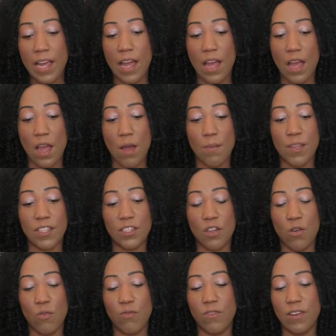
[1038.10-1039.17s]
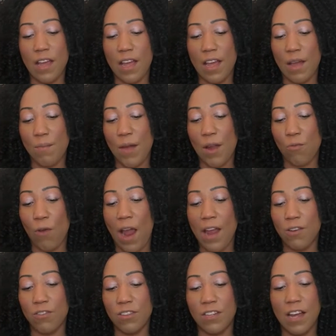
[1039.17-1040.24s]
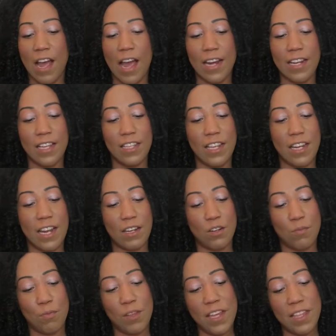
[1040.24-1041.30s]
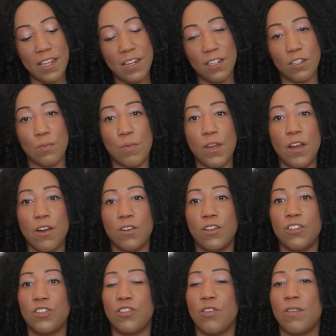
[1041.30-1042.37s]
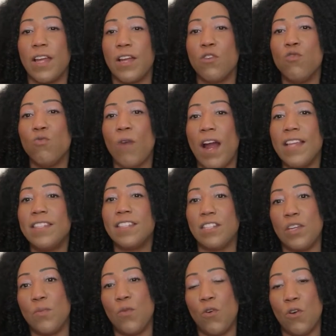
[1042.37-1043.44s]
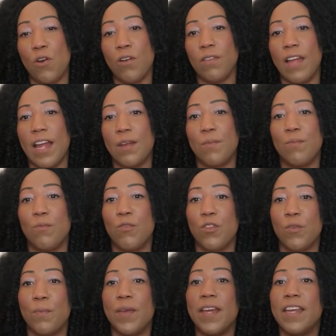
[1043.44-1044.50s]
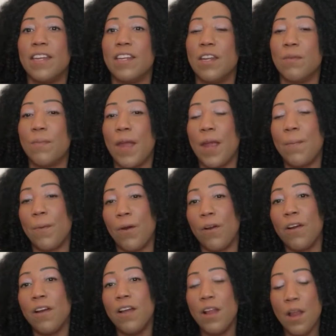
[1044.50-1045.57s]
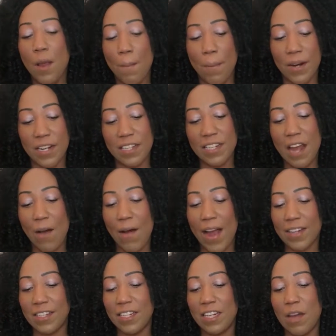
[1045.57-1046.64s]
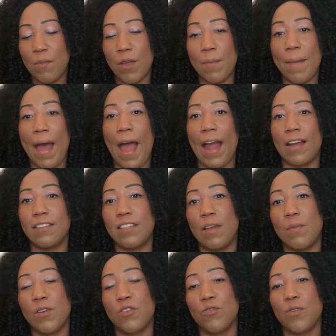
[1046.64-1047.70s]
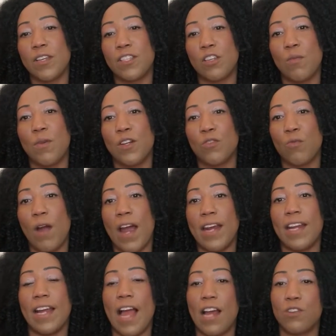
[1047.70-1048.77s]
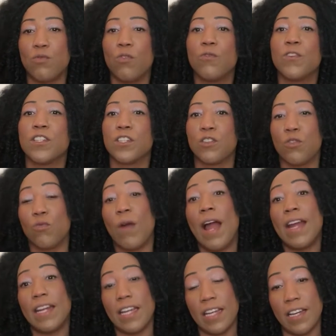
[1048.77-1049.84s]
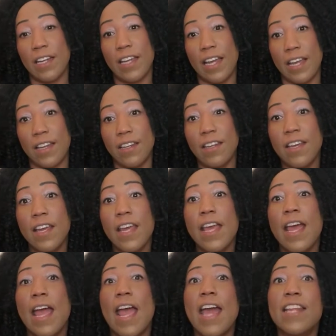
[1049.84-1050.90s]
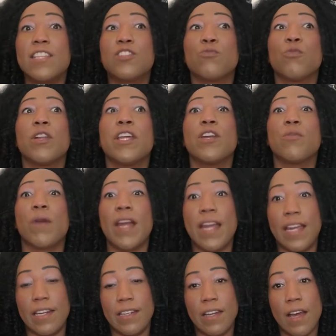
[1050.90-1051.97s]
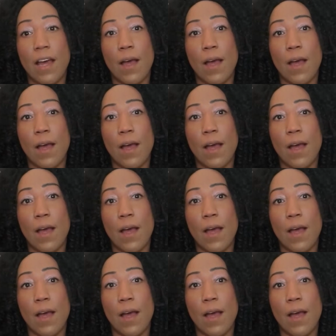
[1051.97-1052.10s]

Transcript: It's so my writer's knot had completely disappeared, because who writes anymore, with a pen and paper. But it's now actually coming back, because I've been doing so much writing, actual physical writing again. And it's really great.